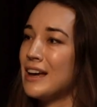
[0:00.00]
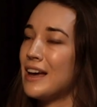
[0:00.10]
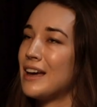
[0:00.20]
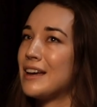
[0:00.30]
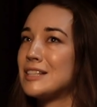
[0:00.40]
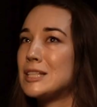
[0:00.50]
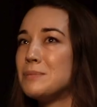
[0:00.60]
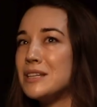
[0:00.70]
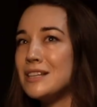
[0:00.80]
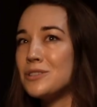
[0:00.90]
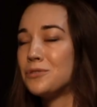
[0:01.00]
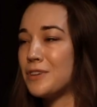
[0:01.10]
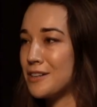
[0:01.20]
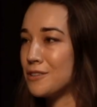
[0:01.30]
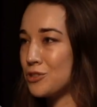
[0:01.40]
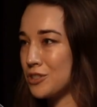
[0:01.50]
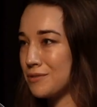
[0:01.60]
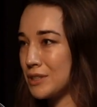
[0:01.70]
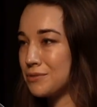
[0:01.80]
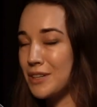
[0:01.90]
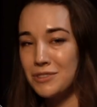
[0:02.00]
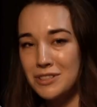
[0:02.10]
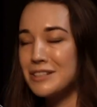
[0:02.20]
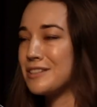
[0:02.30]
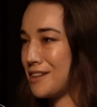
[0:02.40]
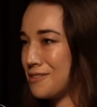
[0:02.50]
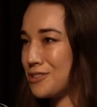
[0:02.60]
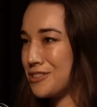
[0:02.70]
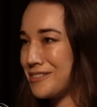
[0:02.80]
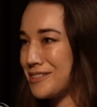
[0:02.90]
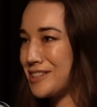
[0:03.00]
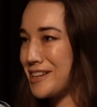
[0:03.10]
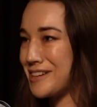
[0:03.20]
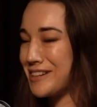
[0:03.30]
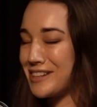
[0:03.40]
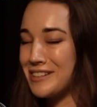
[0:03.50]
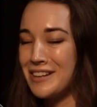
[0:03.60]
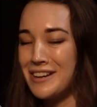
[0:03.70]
And speaking of energy, if everything is energy, saying again,